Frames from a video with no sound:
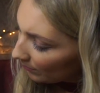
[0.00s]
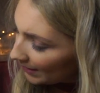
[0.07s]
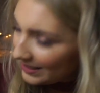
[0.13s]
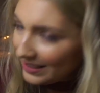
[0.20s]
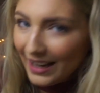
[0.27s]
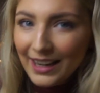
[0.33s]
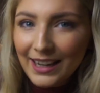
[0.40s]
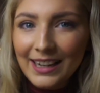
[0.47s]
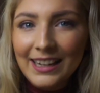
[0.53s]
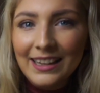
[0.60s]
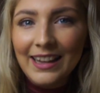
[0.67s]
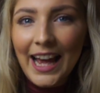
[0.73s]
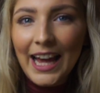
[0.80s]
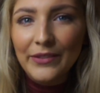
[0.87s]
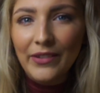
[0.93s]
it's like a
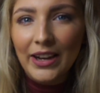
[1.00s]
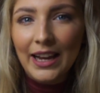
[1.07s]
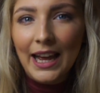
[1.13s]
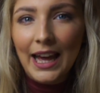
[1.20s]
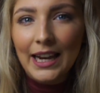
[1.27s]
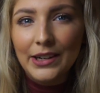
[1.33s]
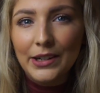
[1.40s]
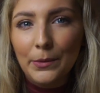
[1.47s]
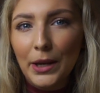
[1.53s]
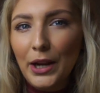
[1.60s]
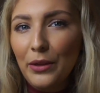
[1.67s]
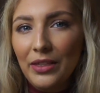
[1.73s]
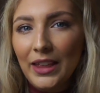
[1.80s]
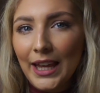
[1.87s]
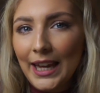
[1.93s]
little advent calendar, but
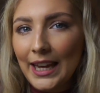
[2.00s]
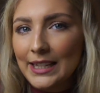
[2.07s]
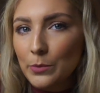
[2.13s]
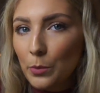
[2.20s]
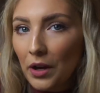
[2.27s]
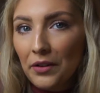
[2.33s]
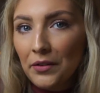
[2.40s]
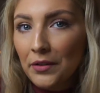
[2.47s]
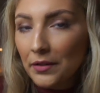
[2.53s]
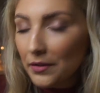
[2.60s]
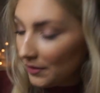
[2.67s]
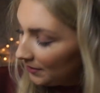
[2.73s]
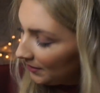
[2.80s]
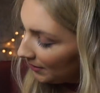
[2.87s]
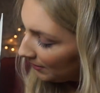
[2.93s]
I don't think it is one.
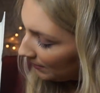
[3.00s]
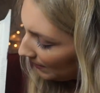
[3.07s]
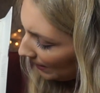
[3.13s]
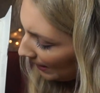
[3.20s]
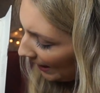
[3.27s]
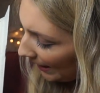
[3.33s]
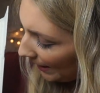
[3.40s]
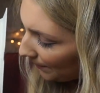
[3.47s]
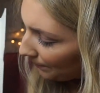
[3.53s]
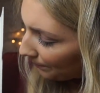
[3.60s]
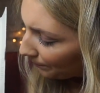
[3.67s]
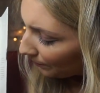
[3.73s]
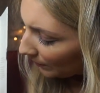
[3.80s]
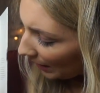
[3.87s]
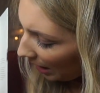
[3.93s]

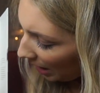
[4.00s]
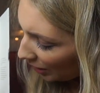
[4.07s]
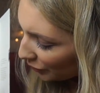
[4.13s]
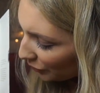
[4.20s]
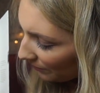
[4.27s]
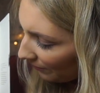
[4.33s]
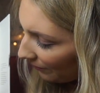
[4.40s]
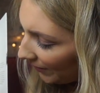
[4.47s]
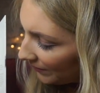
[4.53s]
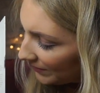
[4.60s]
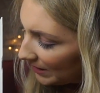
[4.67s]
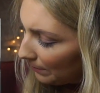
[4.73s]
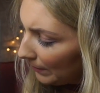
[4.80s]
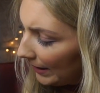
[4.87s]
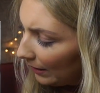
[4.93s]

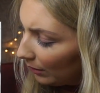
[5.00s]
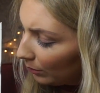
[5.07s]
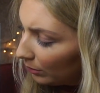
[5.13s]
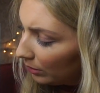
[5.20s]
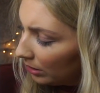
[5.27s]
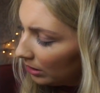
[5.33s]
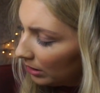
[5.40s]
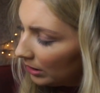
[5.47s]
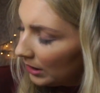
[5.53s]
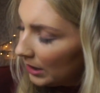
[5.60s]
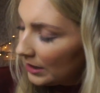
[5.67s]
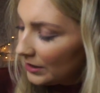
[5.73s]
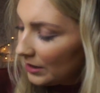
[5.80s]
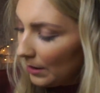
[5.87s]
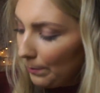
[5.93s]
150ml,
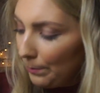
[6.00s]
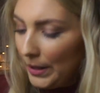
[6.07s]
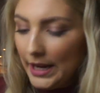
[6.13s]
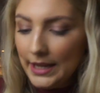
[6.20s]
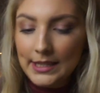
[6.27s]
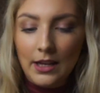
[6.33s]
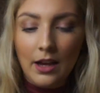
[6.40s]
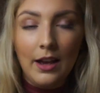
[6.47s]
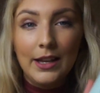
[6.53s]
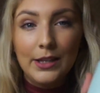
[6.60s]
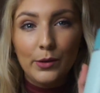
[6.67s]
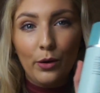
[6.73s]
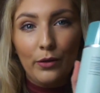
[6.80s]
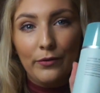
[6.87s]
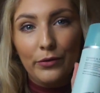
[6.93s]
so the big size
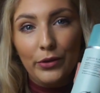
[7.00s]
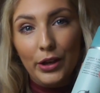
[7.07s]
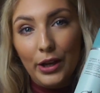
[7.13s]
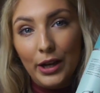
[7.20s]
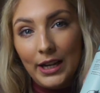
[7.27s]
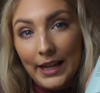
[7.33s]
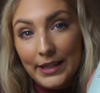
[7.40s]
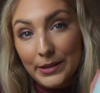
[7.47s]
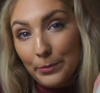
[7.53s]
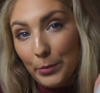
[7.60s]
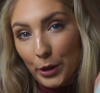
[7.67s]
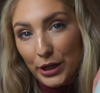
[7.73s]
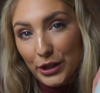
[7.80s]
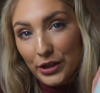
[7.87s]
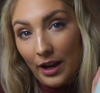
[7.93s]
of the cleanse and
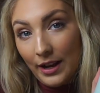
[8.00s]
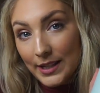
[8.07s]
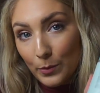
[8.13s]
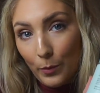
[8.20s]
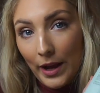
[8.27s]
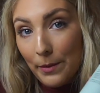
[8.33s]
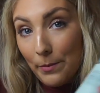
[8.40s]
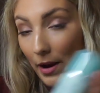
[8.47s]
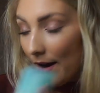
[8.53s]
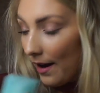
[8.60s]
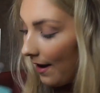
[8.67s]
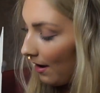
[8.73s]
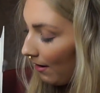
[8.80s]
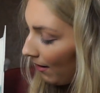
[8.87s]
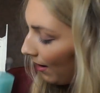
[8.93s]
polish that I swear
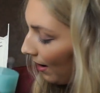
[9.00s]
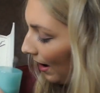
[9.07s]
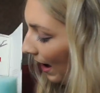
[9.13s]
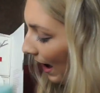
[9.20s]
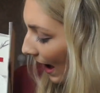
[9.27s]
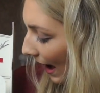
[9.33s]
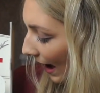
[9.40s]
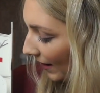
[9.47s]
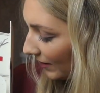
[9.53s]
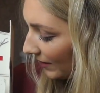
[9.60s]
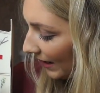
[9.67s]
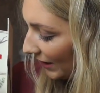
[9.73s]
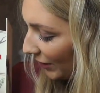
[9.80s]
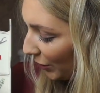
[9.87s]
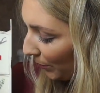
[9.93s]
by, and
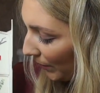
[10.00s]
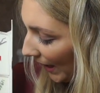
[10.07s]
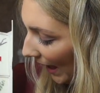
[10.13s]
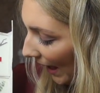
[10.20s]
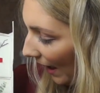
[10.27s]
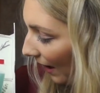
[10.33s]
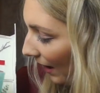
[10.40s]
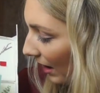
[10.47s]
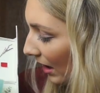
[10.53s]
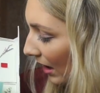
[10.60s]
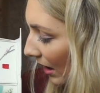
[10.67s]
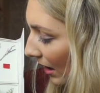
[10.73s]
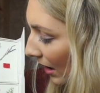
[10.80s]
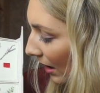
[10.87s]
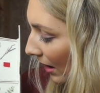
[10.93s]
then you get
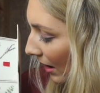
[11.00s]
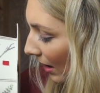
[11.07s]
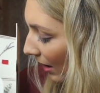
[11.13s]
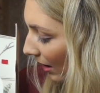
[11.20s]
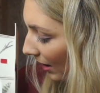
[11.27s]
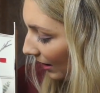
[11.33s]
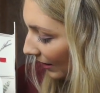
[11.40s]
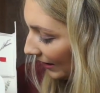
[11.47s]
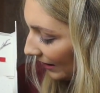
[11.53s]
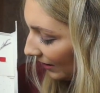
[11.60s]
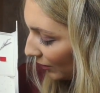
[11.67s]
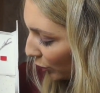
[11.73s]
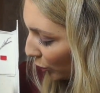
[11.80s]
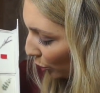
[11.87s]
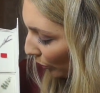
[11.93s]

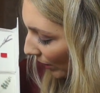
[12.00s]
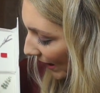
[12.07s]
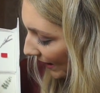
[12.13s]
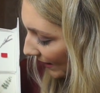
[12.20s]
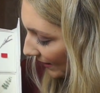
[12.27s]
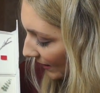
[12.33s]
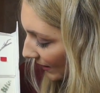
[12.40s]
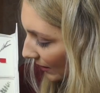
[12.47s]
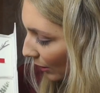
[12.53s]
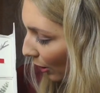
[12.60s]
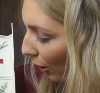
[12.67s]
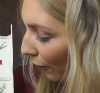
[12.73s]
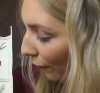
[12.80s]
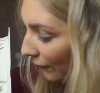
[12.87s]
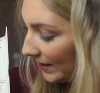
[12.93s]
little treats
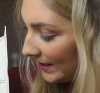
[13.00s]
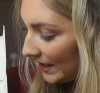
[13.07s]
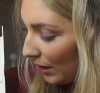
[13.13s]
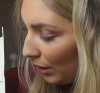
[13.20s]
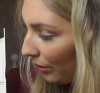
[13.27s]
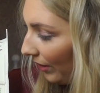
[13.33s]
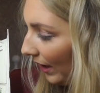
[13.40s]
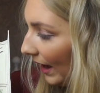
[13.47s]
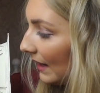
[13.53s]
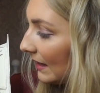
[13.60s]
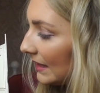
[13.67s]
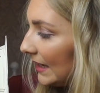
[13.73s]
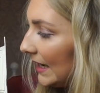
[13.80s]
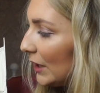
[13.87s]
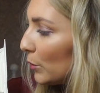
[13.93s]
of Lizelle
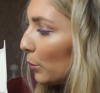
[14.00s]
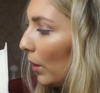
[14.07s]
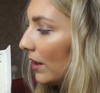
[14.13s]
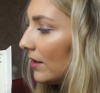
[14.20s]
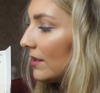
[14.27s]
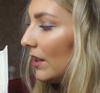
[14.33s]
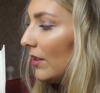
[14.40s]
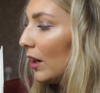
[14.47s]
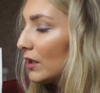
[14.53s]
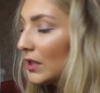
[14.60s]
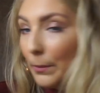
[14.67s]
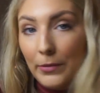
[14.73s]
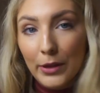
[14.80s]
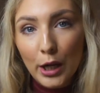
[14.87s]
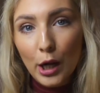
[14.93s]
things in each one. So
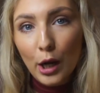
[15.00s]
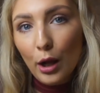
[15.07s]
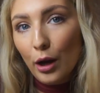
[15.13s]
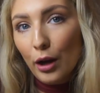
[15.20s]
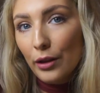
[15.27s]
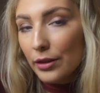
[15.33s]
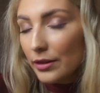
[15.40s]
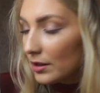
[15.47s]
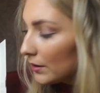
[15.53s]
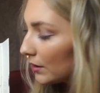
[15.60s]
some of the cloths,